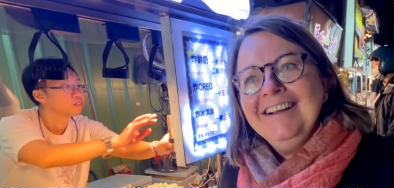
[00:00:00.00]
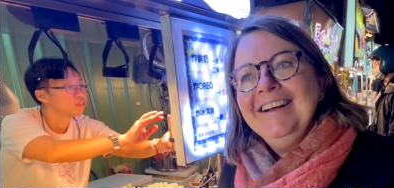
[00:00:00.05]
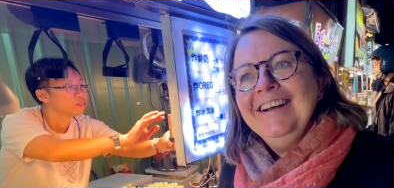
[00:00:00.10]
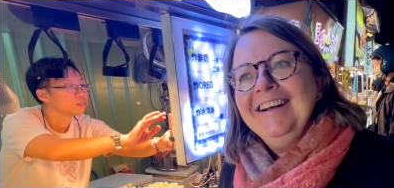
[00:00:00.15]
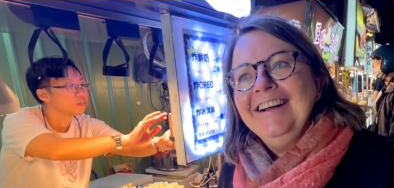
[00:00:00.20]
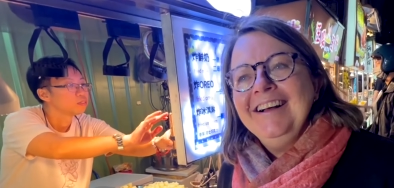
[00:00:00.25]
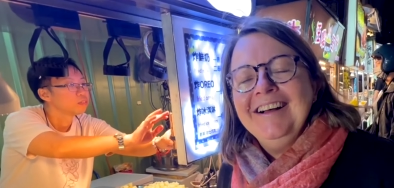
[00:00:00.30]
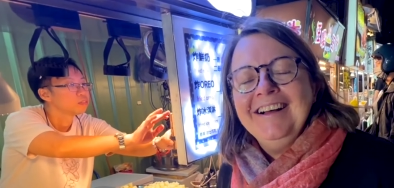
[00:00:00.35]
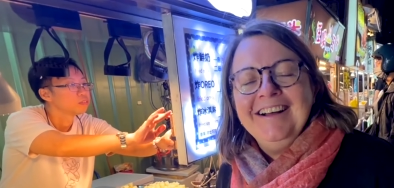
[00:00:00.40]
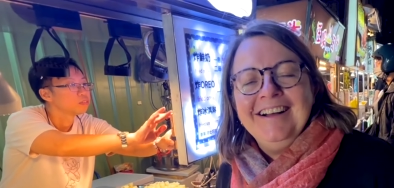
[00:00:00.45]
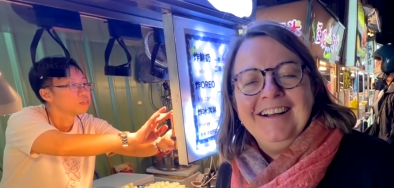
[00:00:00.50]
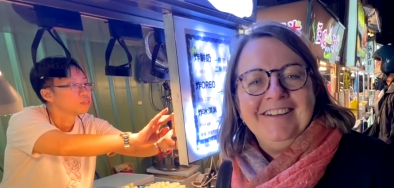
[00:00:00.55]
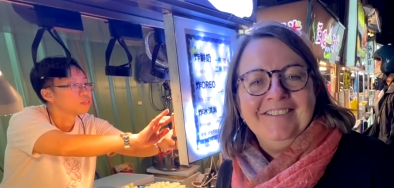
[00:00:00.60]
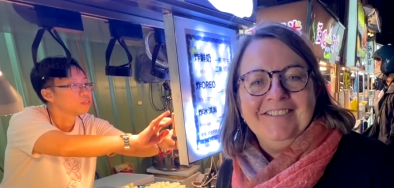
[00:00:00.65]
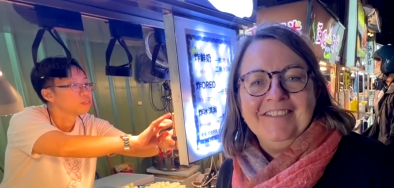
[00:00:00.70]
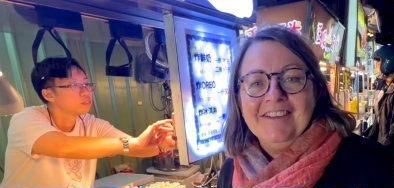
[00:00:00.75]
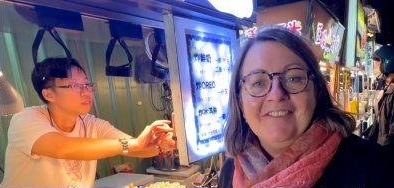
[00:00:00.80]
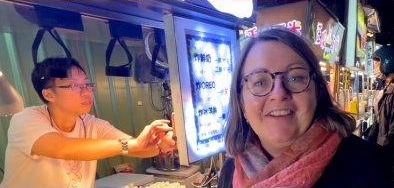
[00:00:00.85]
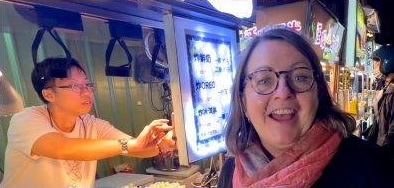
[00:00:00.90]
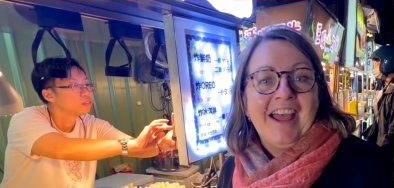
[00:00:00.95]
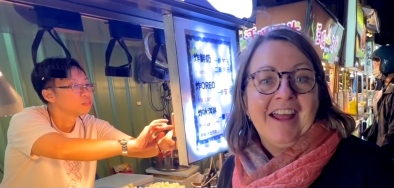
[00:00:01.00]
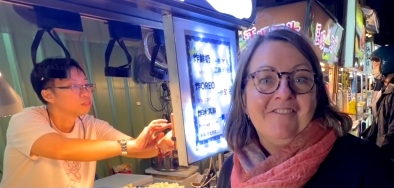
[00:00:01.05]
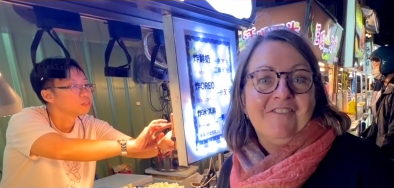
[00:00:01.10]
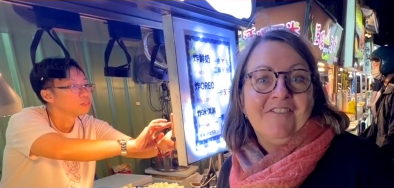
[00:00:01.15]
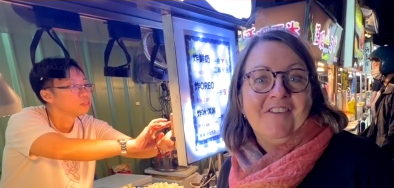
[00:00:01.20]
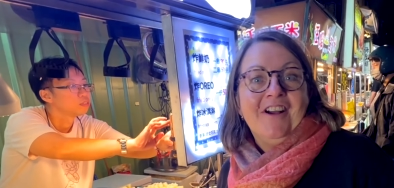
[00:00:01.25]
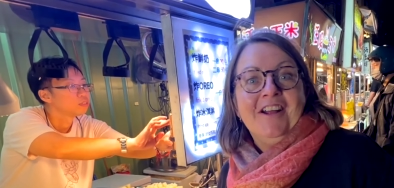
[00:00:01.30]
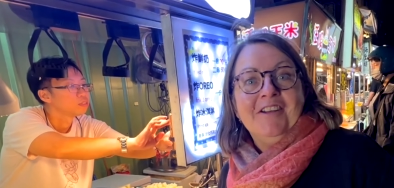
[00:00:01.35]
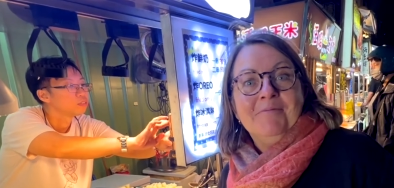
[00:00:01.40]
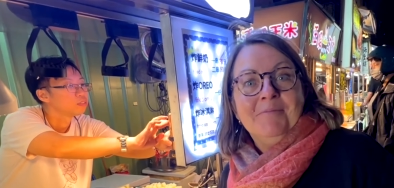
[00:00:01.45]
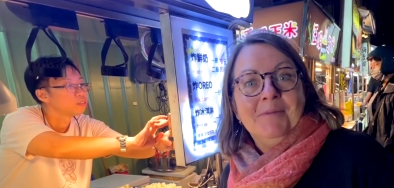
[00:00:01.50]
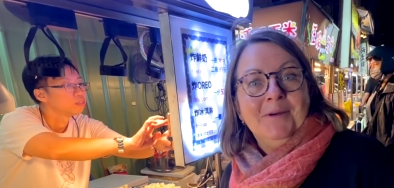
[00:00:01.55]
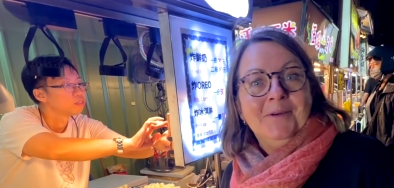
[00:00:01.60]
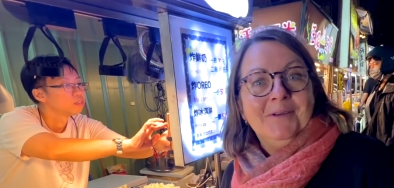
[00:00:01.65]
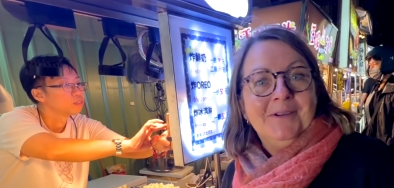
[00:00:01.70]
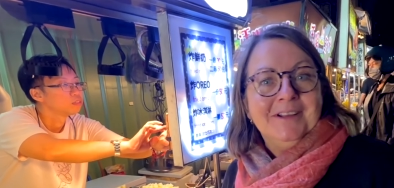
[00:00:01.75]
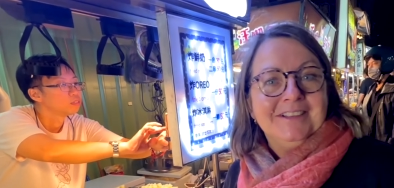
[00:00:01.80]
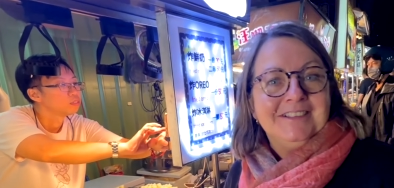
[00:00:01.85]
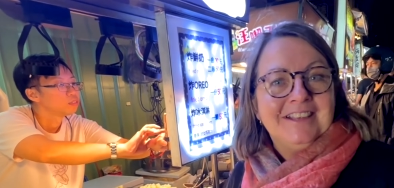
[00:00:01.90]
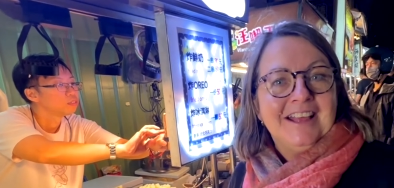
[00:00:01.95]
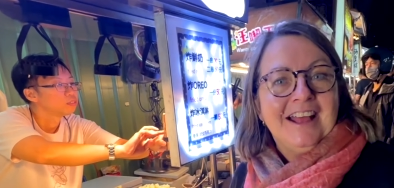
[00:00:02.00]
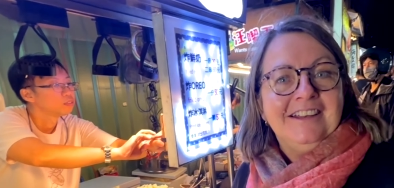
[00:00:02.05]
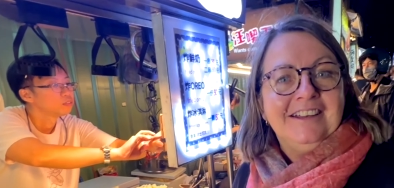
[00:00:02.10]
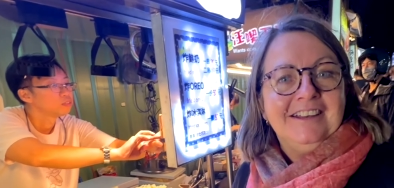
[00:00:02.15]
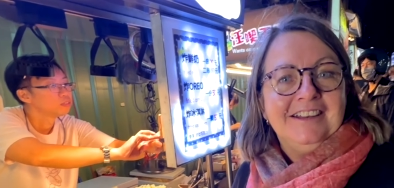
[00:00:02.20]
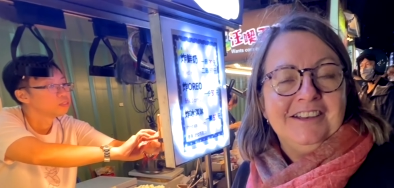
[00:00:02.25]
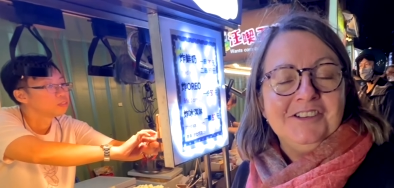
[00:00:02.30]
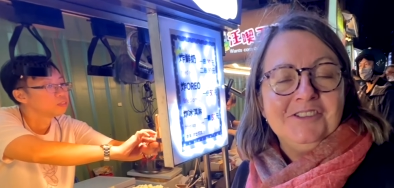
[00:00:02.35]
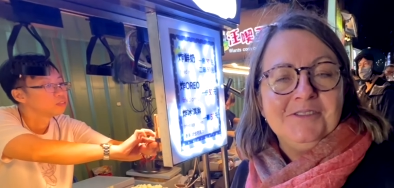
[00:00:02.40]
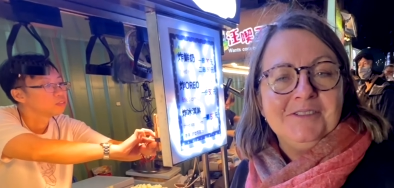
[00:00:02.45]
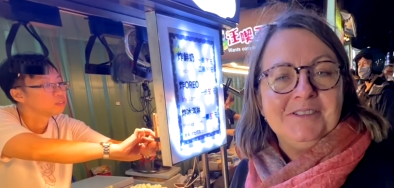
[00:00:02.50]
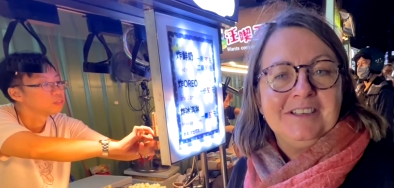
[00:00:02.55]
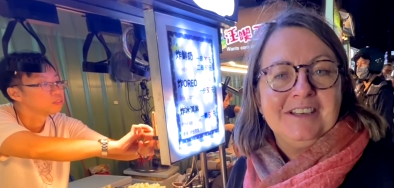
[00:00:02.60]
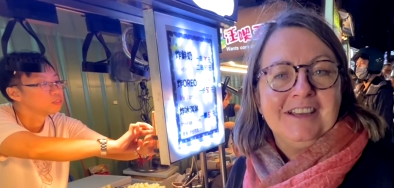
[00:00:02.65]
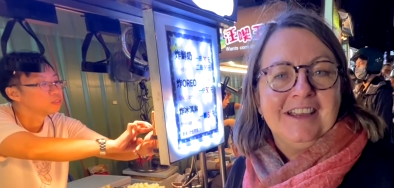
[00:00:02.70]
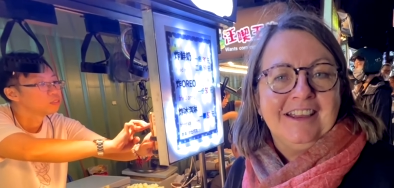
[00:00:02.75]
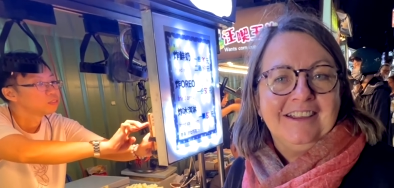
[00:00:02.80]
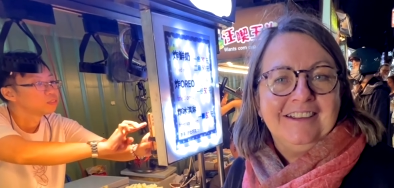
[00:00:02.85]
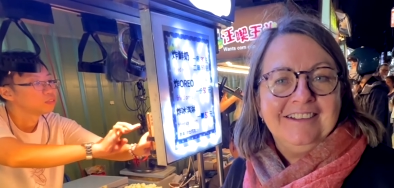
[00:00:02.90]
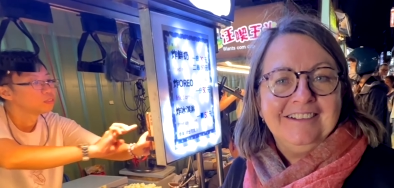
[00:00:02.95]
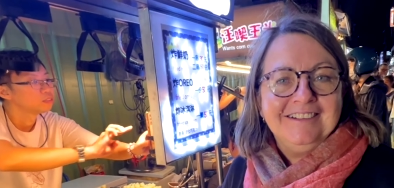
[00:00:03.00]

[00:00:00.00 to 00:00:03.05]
Speaker 1: I've never had fried milk. It sounded interesting.